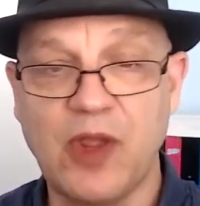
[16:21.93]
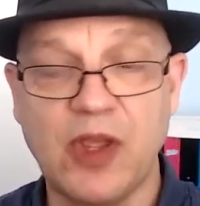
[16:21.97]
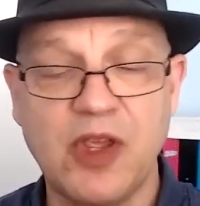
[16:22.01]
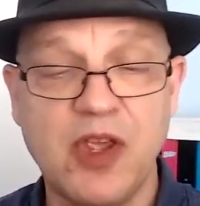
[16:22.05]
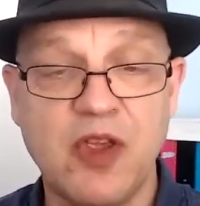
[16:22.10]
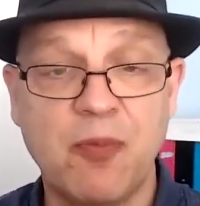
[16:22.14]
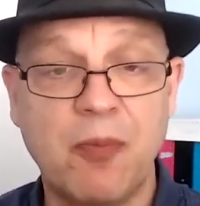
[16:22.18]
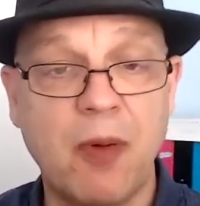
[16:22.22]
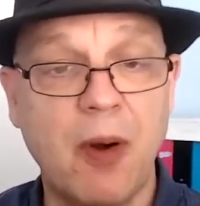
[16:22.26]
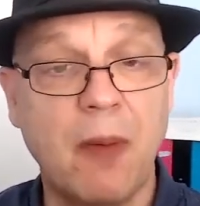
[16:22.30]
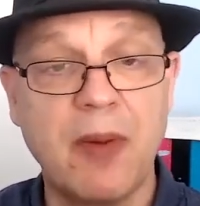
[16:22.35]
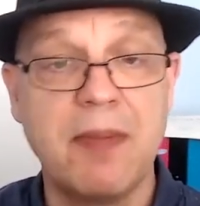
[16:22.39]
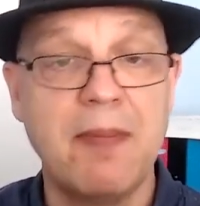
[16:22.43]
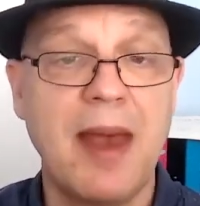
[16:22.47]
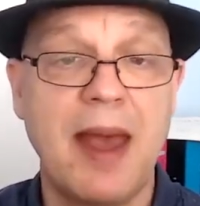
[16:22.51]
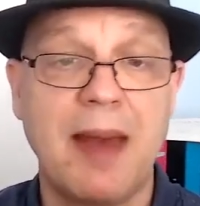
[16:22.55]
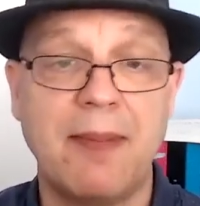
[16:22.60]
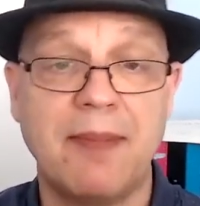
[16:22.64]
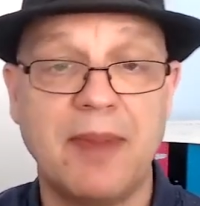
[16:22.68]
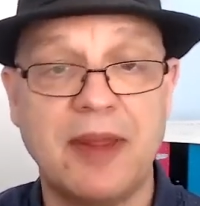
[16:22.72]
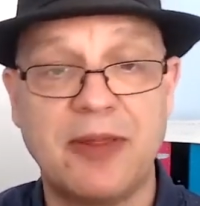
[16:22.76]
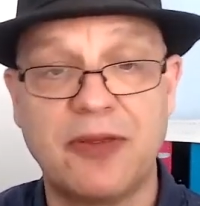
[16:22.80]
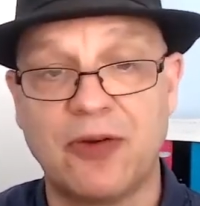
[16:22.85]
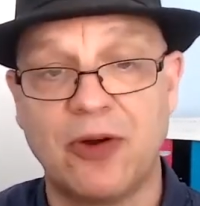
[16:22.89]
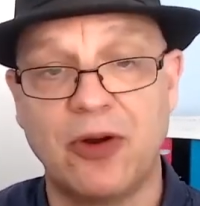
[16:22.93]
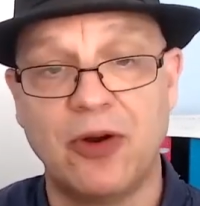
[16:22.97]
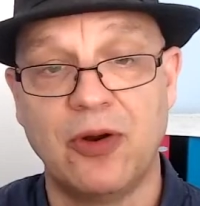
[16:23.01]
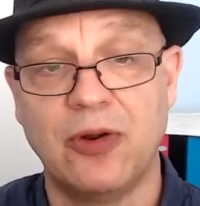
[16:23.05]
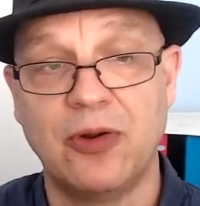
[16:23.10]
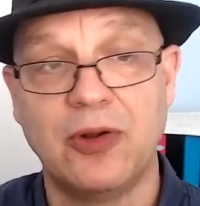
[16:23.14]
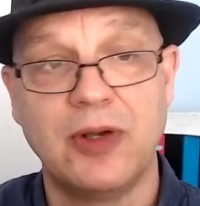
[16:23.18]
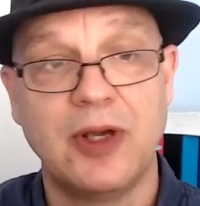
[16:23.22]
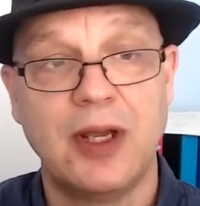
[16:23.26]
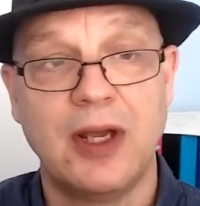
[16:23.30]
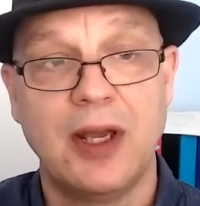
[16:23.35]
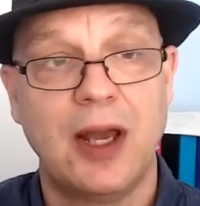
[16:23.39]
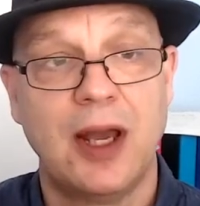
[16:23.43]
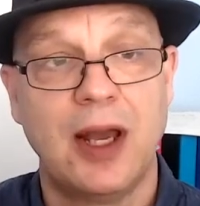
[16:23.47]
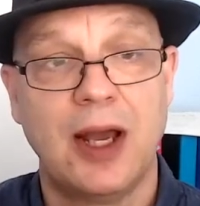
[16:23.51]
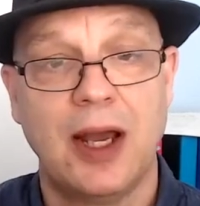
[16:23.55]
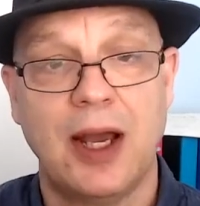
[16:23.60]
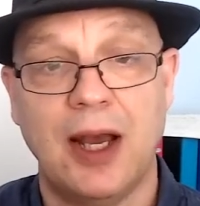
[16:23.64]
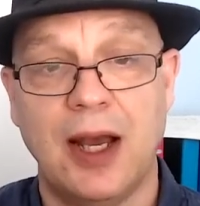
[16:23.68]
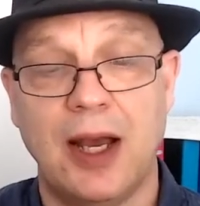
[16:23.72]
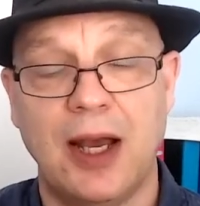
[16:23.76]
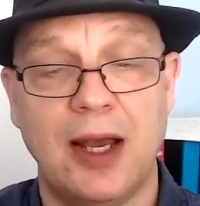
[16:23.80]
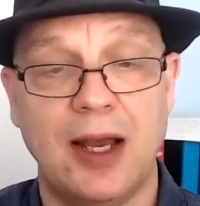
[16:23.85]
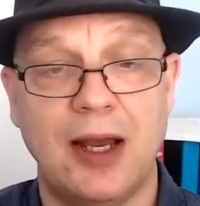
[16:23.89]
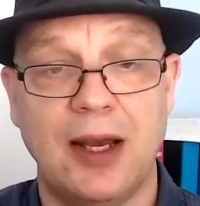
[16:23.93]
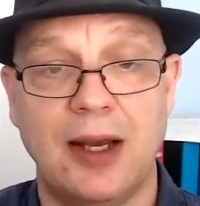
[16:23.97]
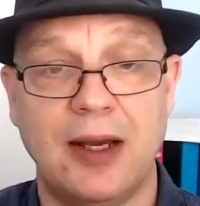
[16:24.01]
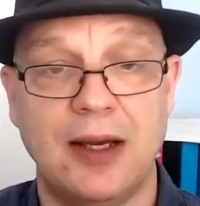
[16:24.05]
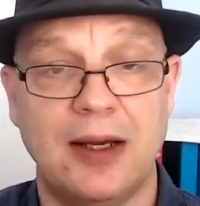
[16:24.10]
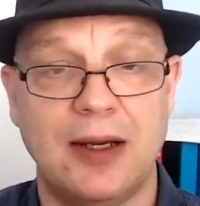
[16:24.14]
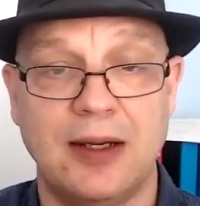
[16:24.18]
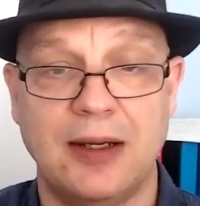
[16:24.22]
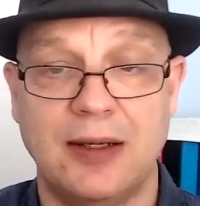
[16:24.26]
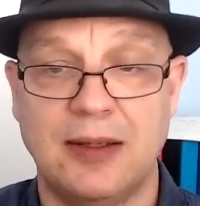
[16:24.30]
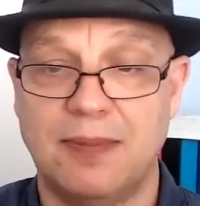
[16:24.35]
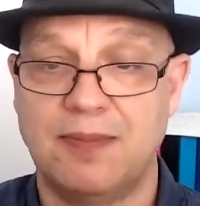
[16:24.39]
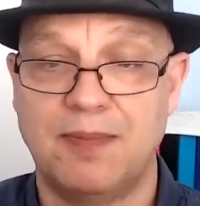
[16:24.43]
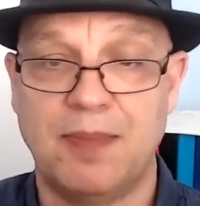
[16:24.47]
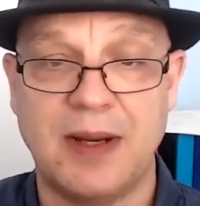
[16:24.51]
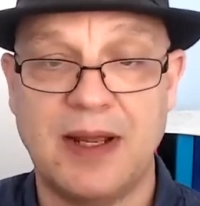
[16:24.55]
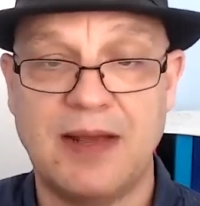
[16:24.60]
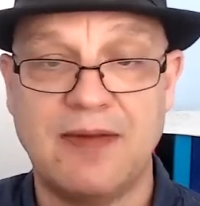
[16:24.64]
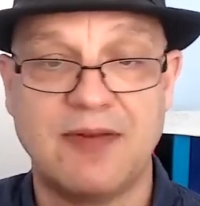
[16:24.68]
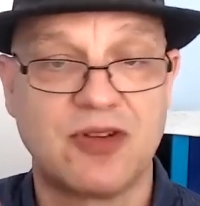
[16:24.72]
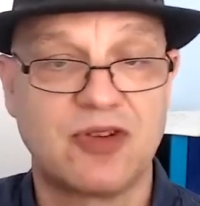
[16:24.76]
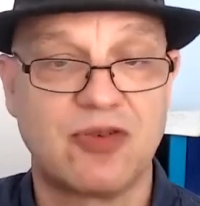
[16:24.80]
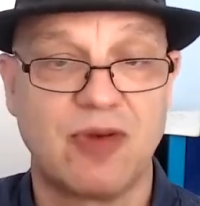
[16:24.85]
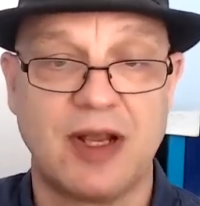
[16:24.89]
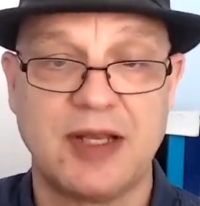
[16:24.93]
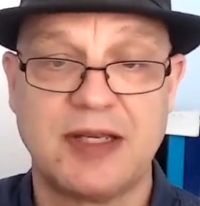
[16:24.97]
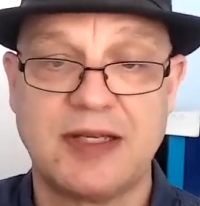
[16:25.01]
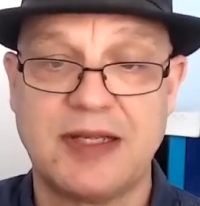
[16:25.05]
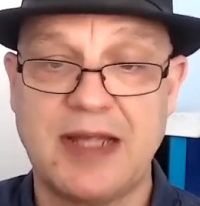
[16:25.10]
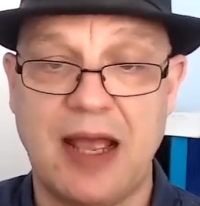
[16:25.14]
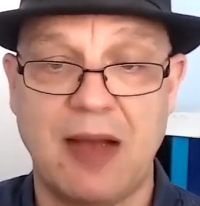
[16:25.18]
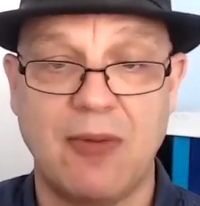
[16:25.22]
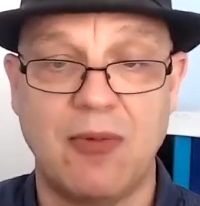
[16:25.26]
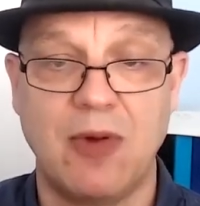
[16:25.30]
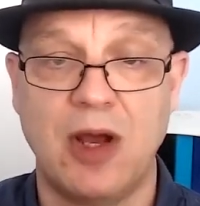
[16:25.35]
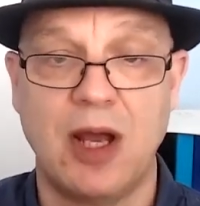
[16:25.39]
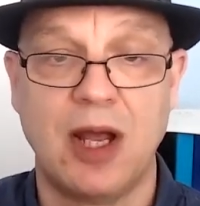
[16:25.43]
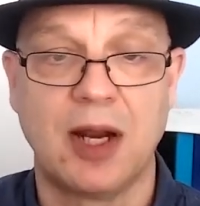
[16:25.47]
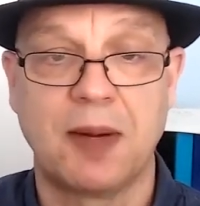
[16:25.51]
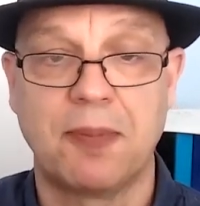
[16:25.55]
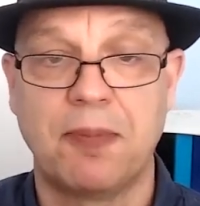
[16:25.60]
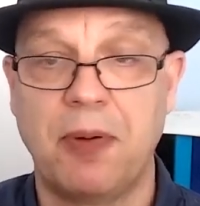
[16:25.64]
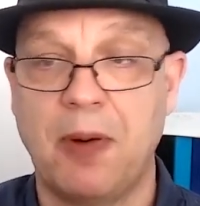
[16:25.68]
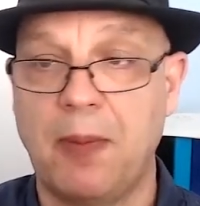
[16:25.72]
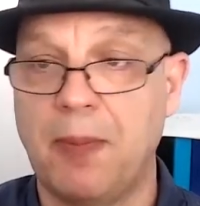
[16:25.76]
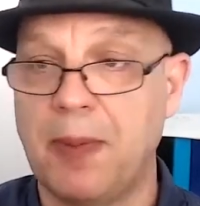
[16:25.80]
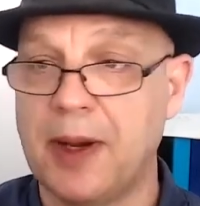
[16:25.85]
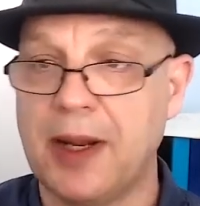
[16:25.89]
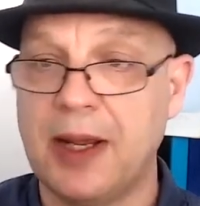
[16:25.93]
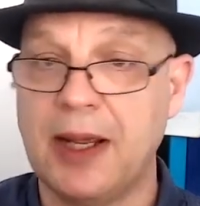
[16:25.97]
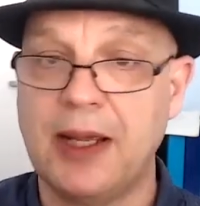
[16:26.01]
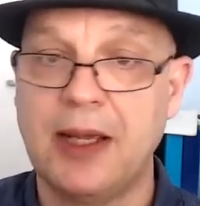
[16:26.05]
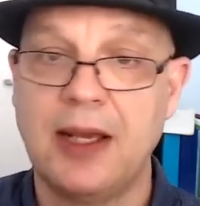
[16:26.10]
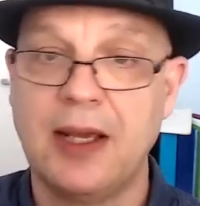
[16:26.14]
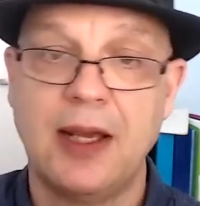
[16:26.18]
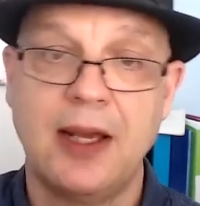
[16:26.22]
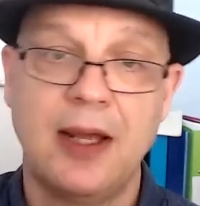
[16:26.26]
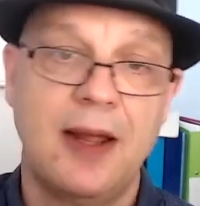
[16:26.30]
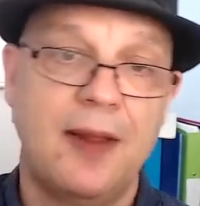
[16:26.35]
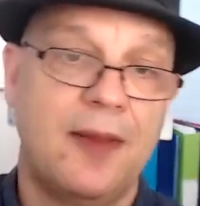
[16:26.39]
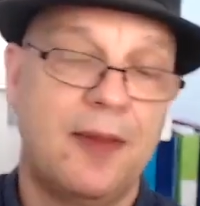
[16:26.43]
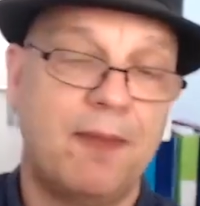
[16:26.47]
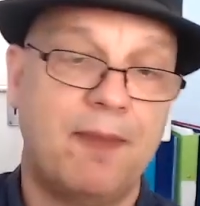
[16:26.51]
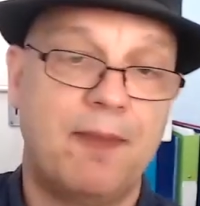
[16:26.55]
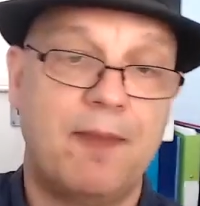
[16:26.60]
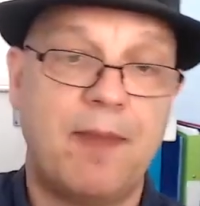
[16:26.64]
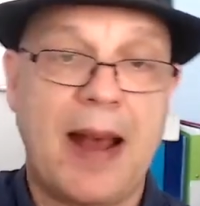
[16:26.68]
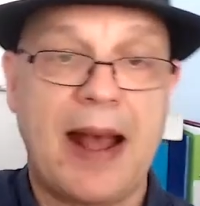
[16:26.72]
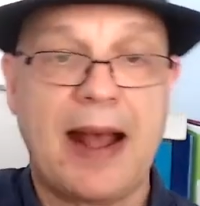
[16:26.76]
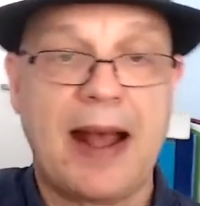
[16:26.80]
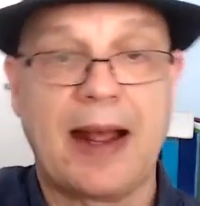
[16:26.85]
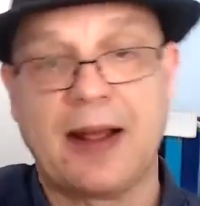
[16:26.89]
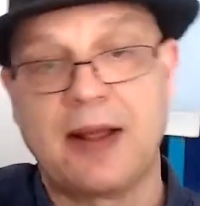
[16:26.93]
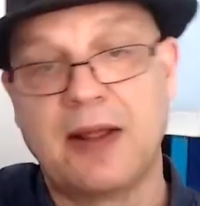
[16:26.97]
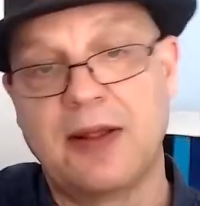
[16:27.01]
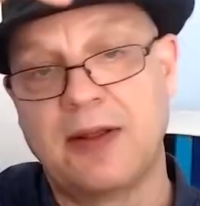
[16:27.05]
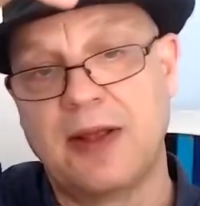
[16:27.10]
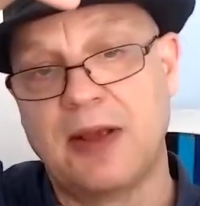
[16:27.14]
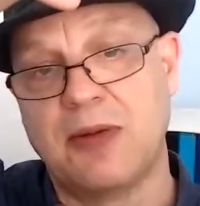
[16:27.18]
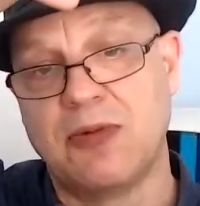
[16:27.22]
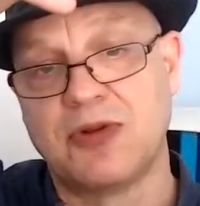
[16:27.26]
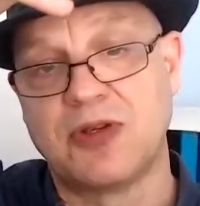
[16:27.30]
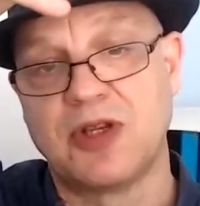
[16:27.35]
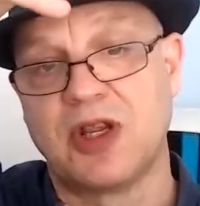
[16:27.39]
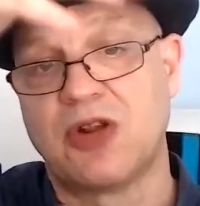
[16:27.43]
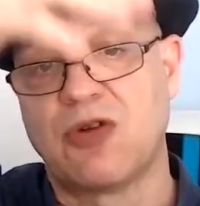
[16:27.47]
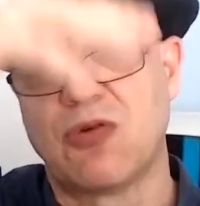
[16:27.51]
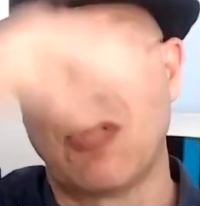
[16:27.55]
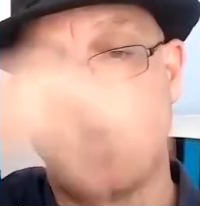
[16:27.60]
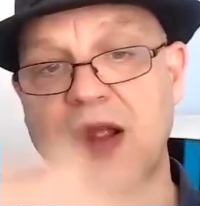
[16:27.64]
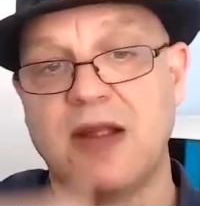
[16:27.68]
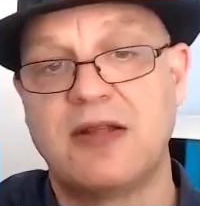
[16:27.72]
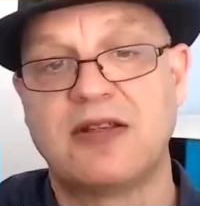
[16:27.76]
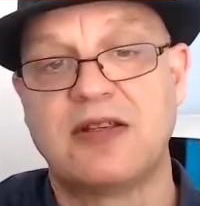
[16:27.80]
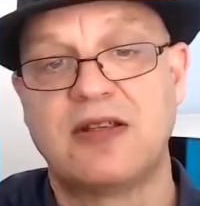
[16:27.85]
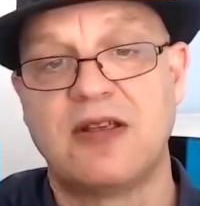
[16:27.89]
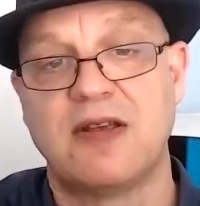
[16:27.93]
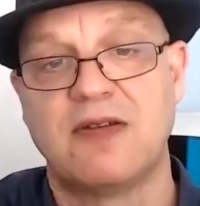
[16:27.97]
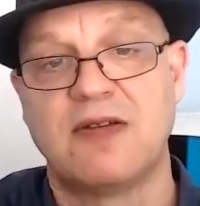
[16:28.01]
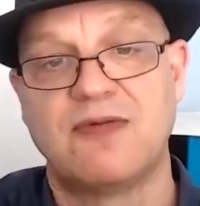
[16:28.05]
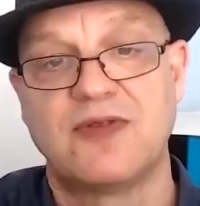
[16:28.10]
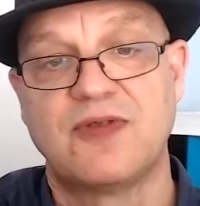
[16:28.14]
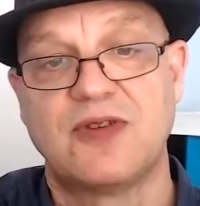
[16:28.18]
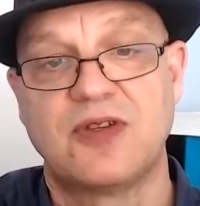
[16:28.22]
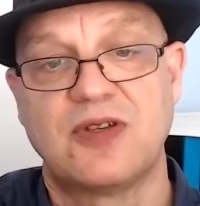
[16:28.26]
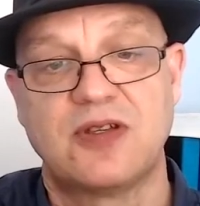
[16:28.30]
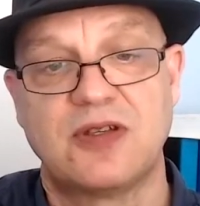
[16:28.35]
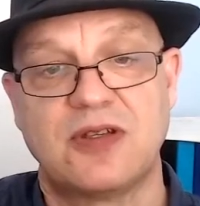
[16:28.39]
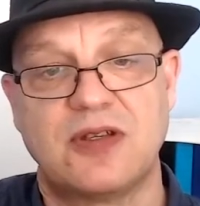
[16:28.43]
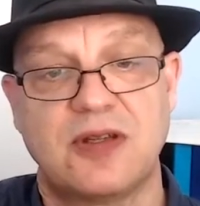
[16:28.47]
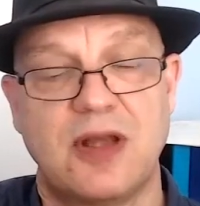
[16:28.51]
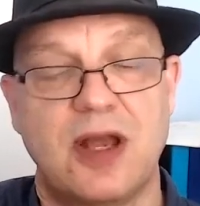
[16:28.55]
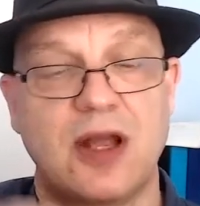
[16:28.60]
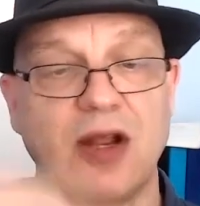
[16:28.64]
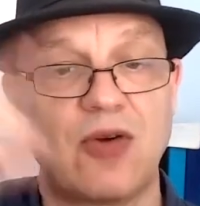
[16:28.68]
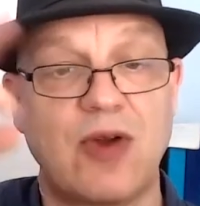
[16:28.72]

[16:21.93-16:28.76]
You've probably met me through Believers Grace Network, probably back, it was in Creatives,